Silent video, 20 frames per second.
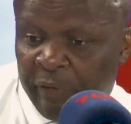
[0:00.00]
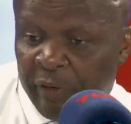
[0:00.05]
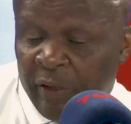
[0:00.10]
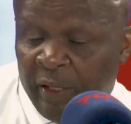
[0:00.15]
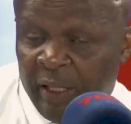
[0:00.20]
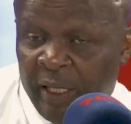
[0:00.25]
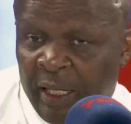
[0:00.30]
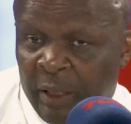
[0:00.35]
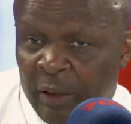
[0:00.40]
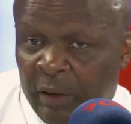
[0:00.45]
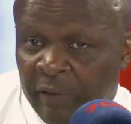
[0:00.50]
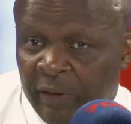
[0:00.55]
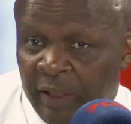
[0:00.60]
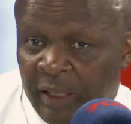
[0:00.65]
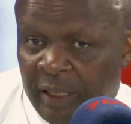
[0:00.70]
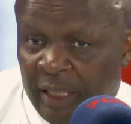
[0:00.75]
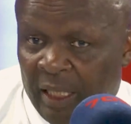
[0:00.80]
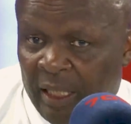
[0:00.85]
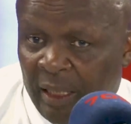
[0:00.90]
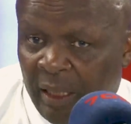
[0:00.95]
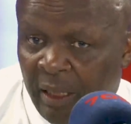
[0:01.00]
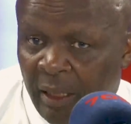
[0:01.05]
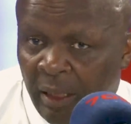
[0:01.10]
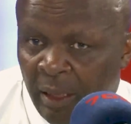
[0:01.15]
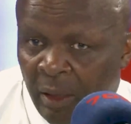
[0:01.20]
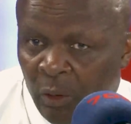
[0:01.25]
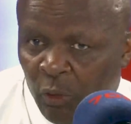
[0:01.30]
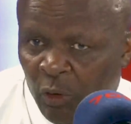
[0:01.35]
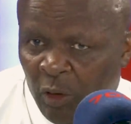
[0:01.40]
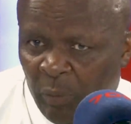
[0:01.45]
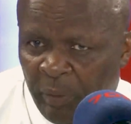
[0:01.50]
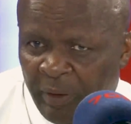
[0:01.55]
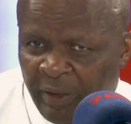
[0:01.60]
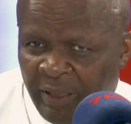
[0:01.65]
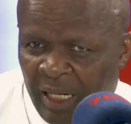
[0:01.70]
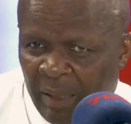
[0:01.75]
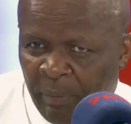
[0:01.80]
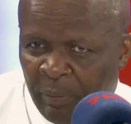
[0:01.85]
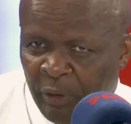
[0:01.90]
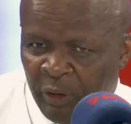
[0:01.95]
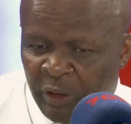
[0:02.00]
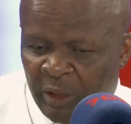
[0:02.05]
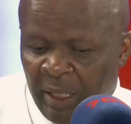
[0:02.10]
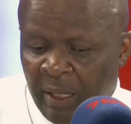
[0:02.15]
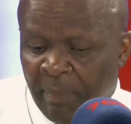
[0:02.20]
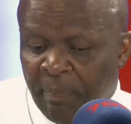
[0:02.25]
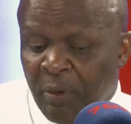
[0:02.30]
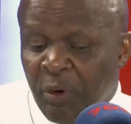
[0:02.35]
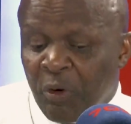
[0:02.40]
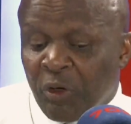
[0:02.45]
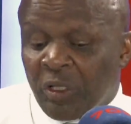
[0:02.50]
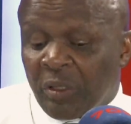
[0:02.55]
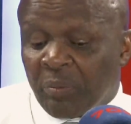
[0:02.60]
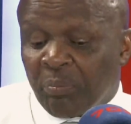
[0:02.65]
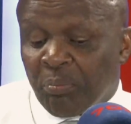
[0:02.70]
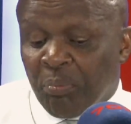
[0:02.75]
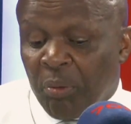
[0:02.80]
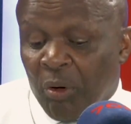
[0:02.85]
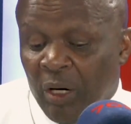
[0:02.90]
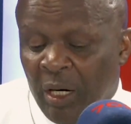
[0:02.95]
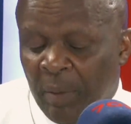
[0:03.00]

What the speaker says: before the end of this year will be done, because a post